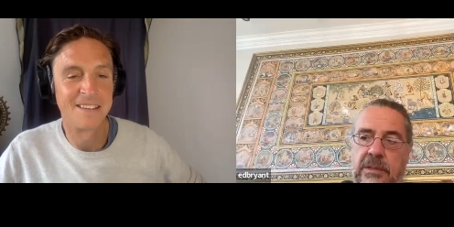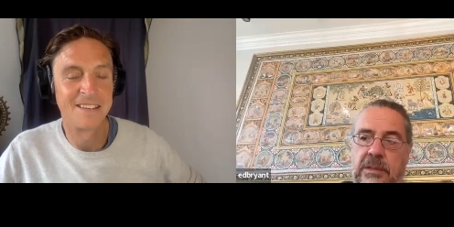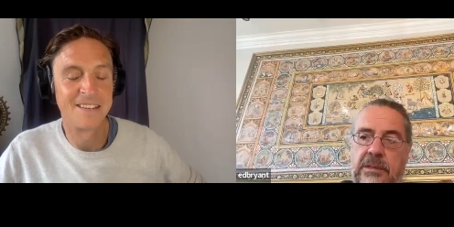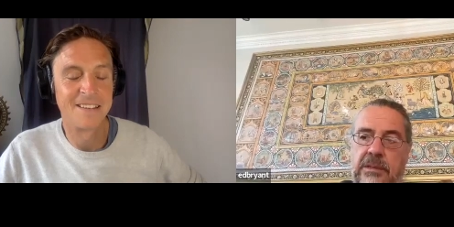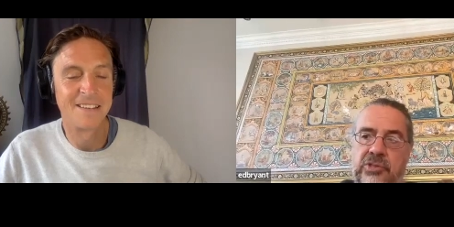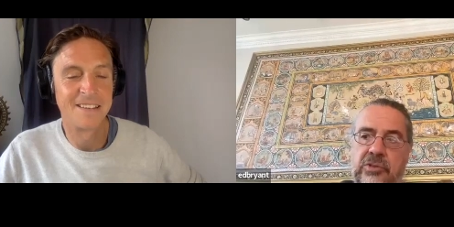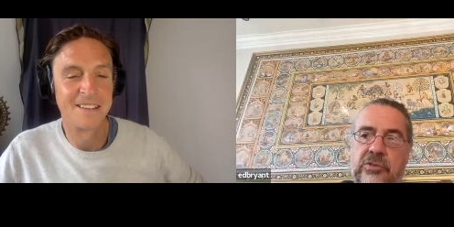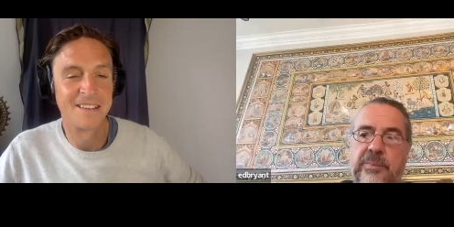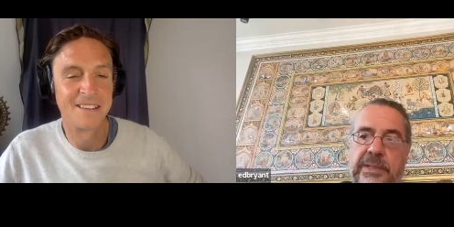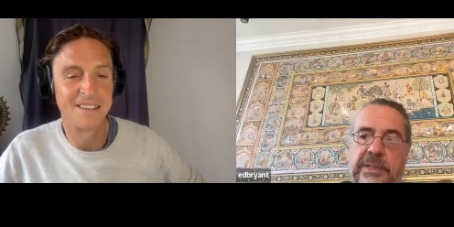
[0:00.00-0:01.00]
Speaker 1: there should
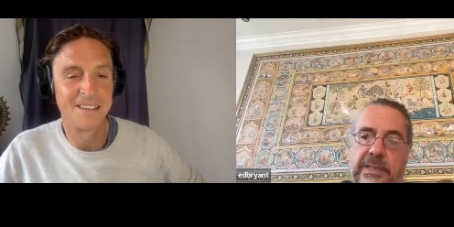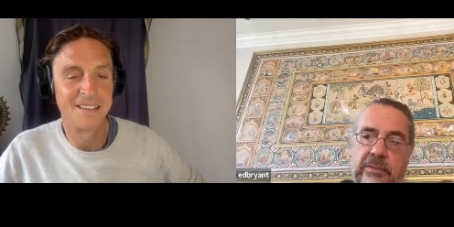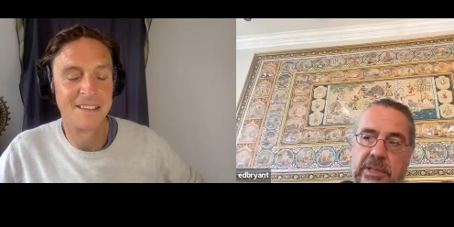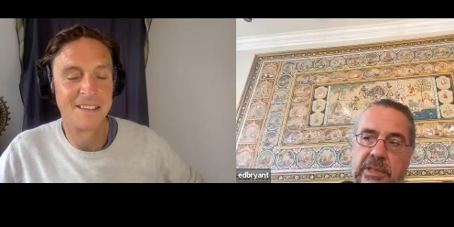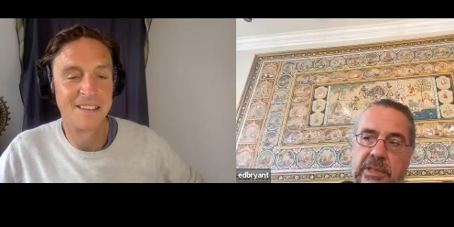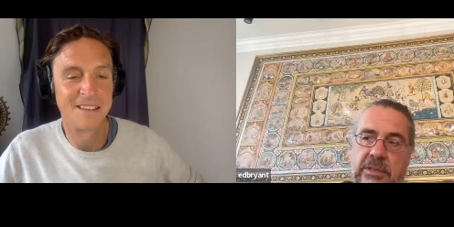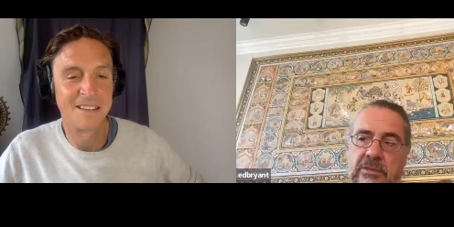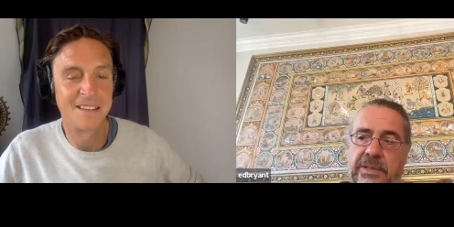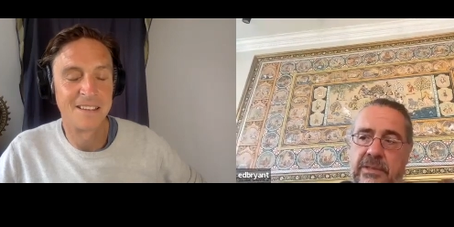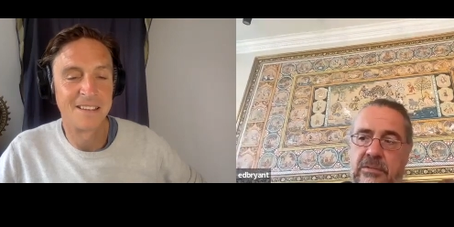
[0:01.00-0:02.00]
be, or there could
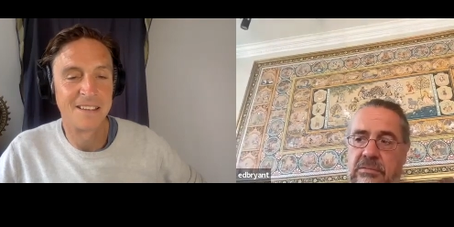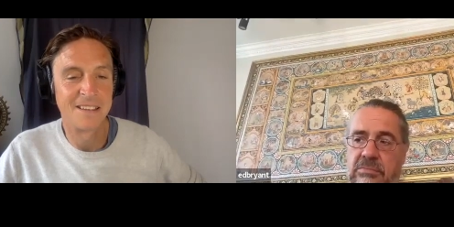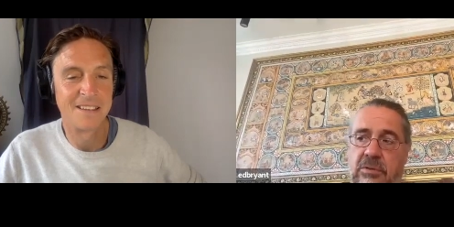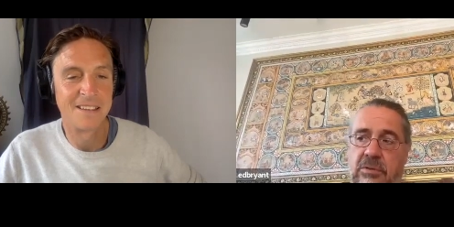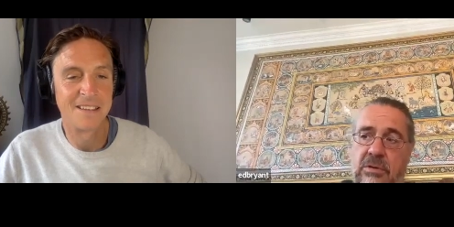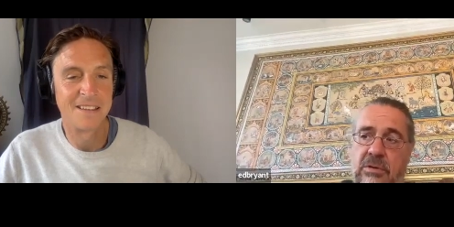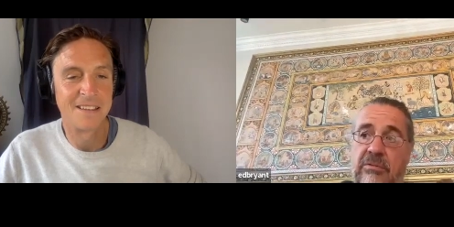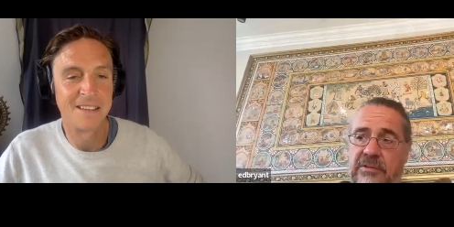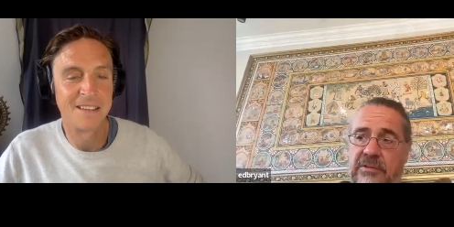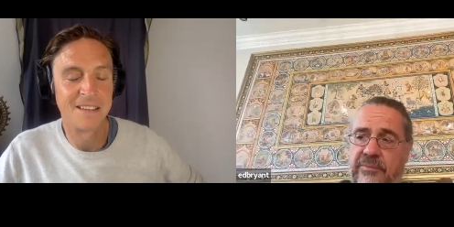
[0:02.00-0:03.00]
be, or, or hopefully,
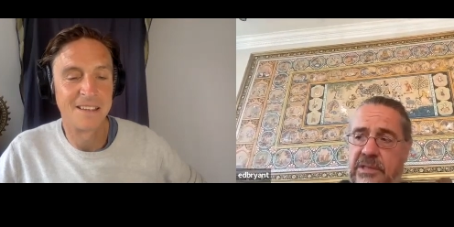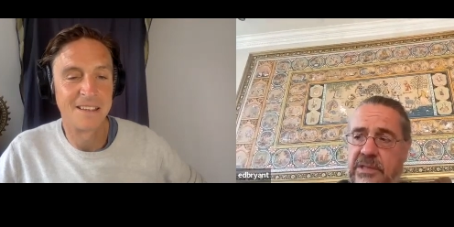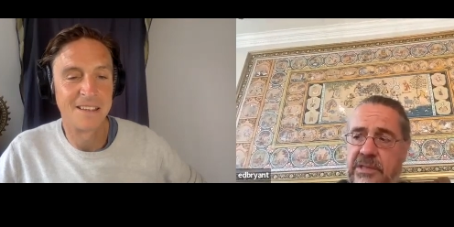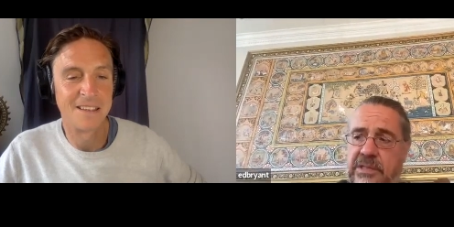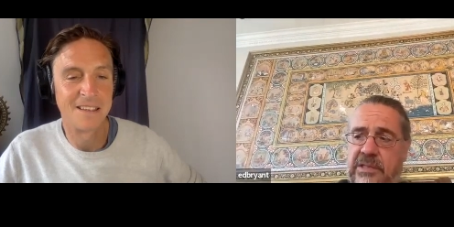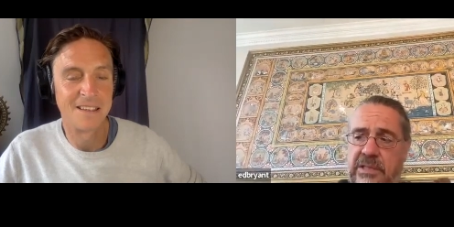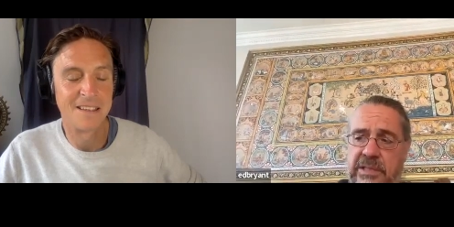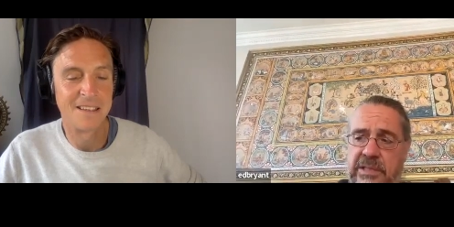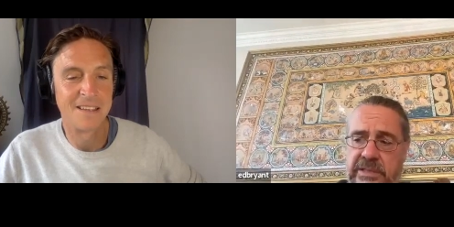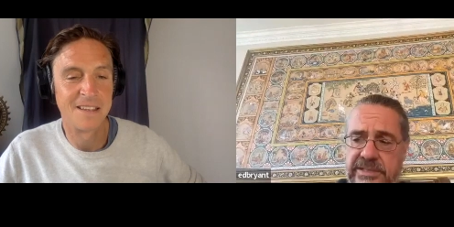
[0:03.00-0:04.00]
if we're lucky, there
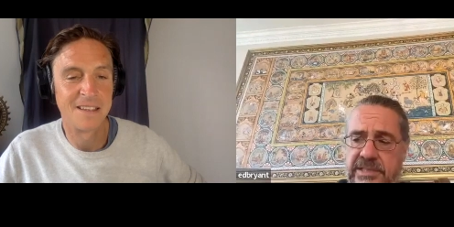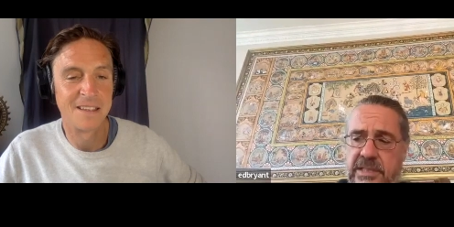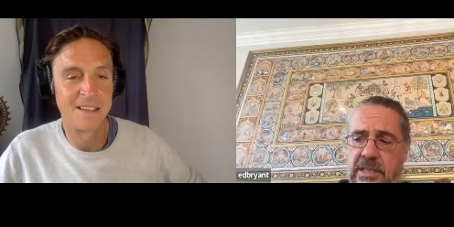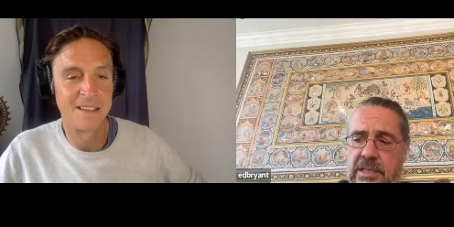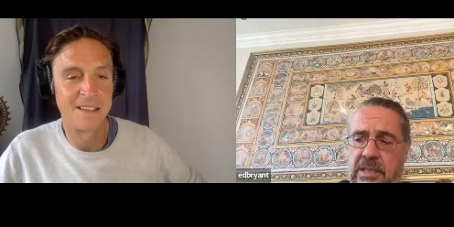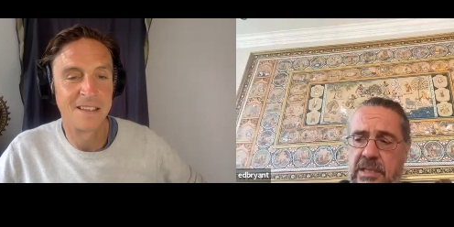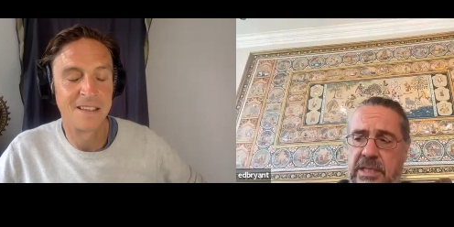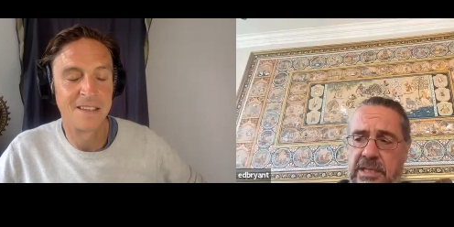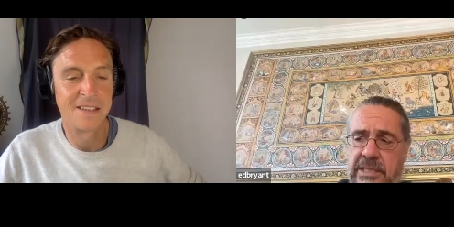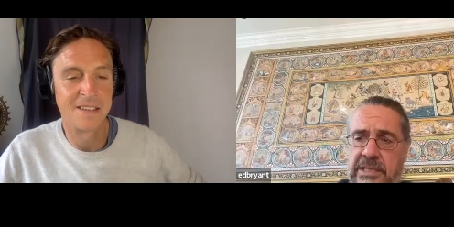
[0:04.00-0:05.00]
is
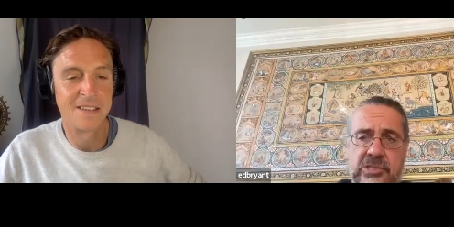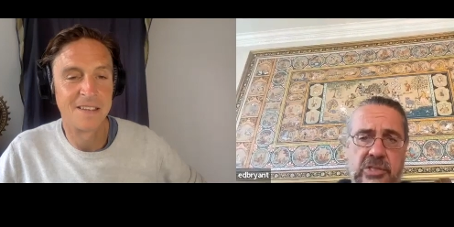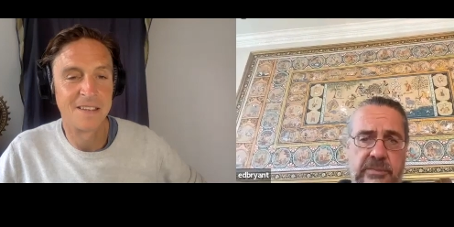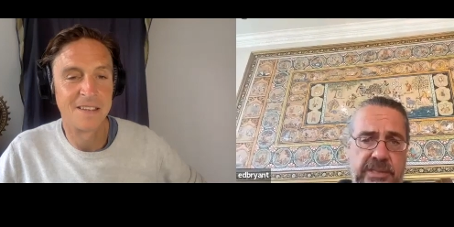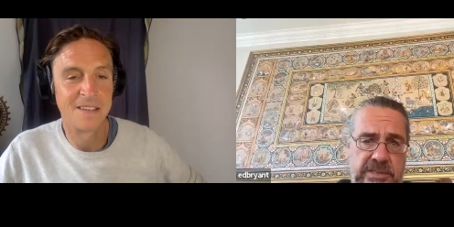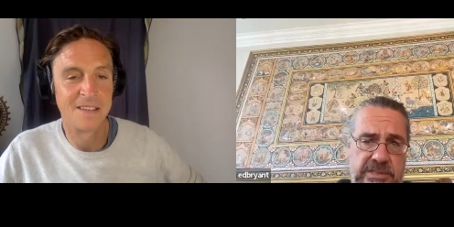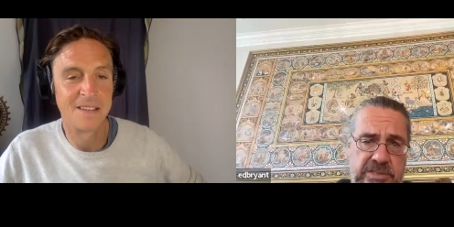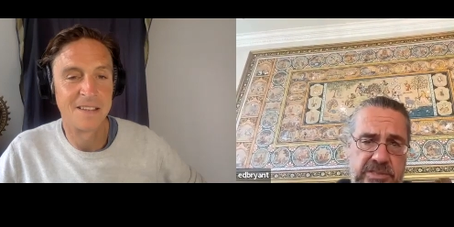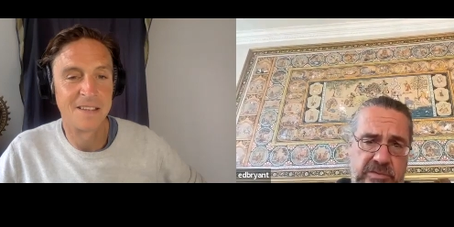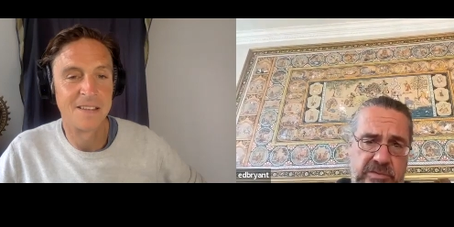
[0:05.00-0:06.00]
a dominant
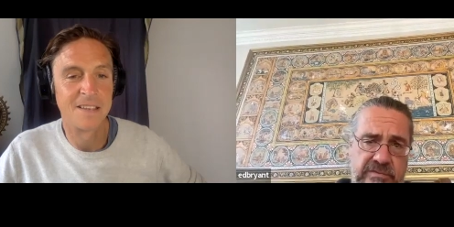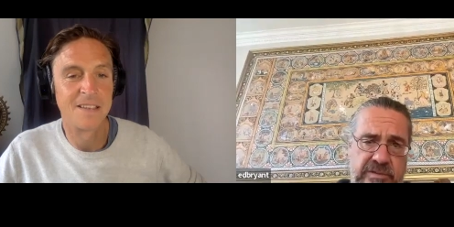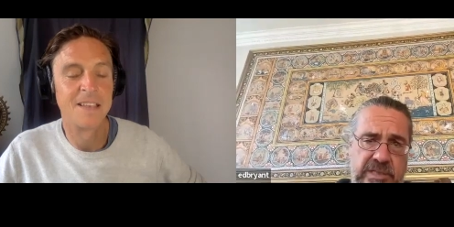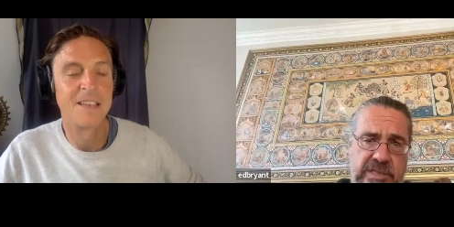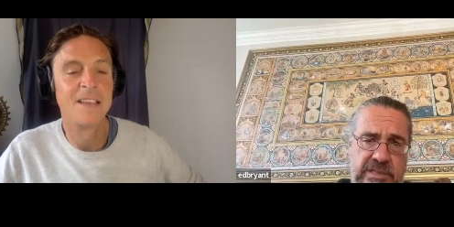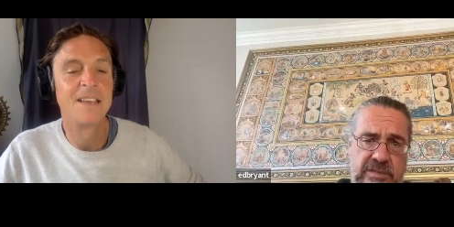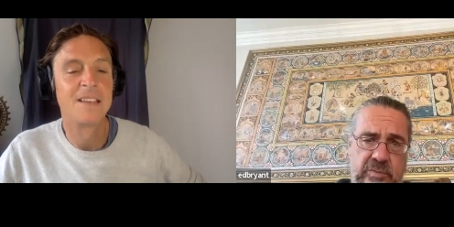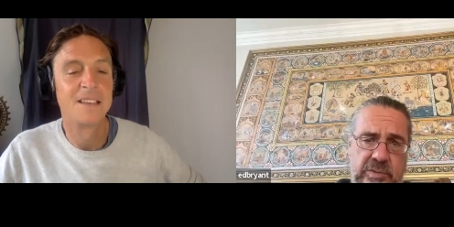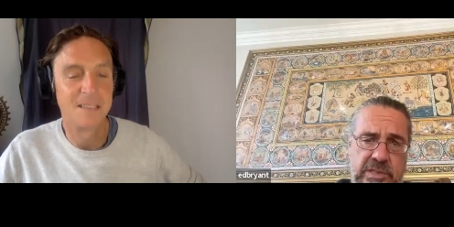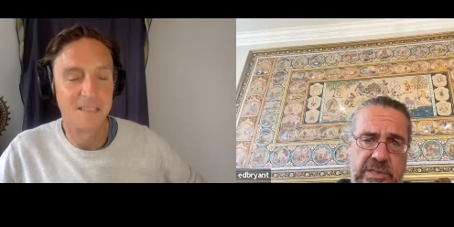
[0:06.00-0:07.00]
sort of thing that
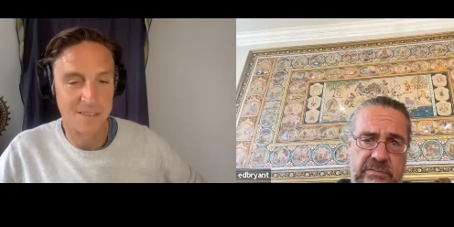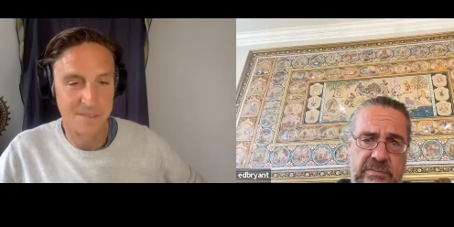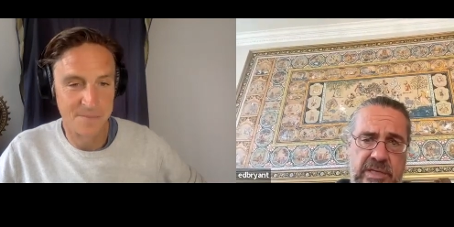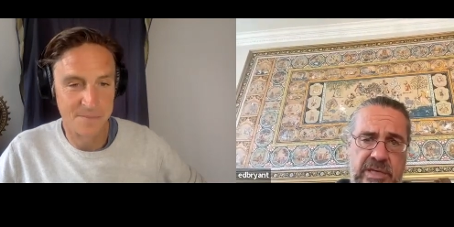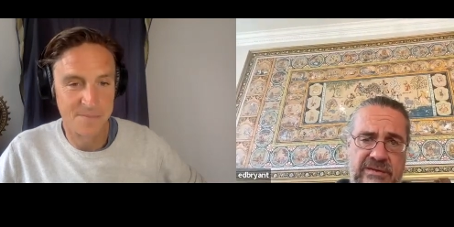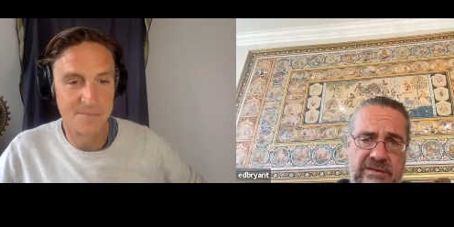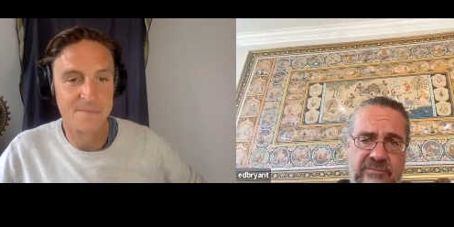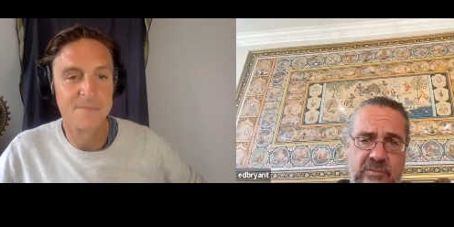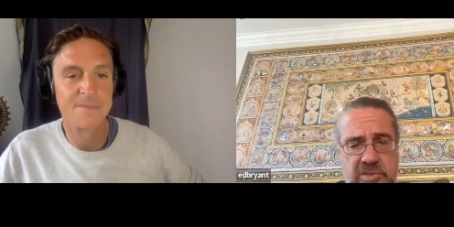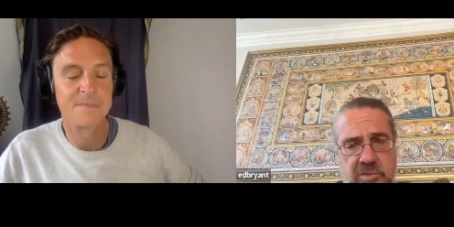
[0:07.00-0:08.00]
we have
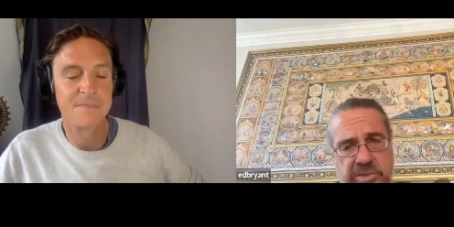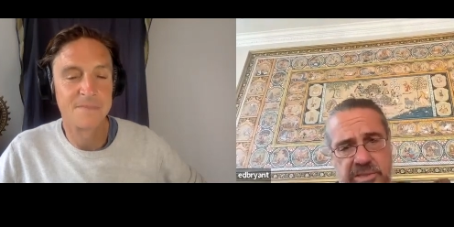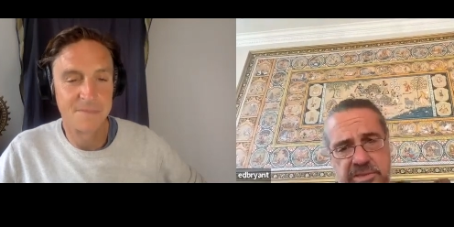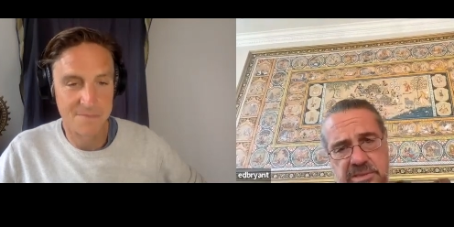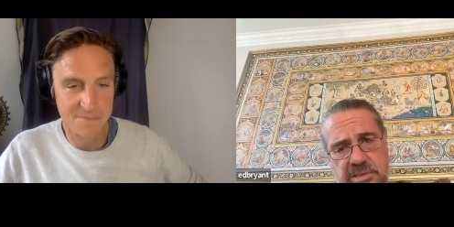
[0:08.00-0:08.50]
always oriented